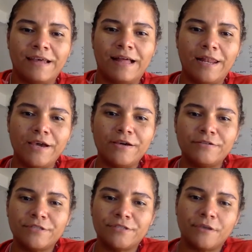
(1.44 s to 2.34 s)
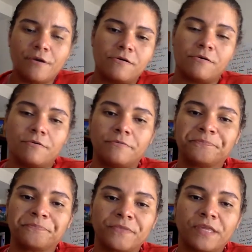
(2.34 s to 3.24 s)
Hello. So
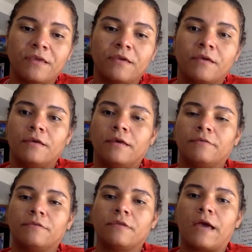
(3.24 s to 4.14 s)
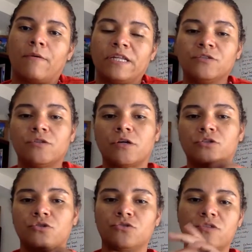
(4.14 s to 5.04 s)
I wanted to talk
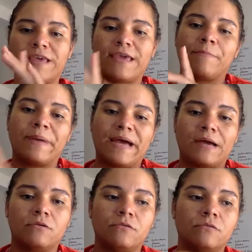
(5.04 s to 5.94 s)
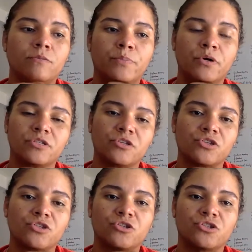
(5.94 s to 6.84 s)
to you today about post
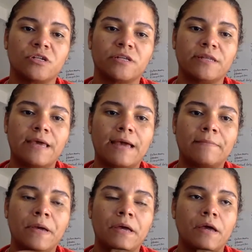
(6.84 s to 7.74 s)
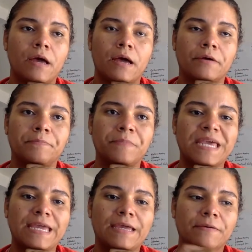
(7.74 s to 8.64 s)
construction cleanup, um,
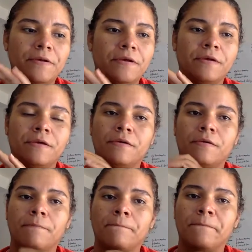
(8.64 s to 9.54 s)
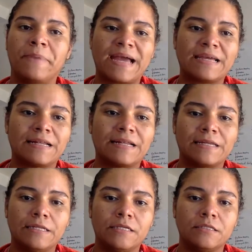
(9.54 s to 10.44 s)
bank
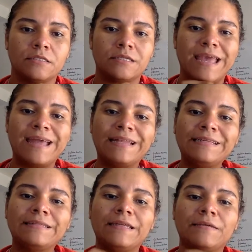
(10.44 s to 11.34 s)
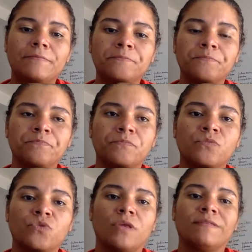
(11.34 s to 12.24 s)
cleanings, anything
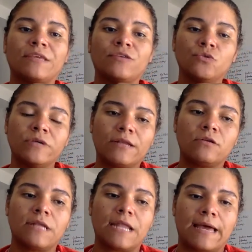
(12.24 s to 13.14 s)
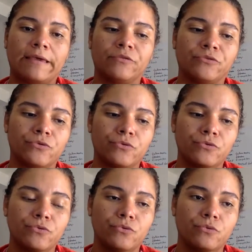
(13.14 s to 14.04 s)
that you get online
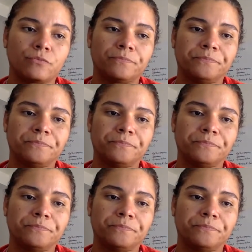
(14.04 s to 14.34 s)
through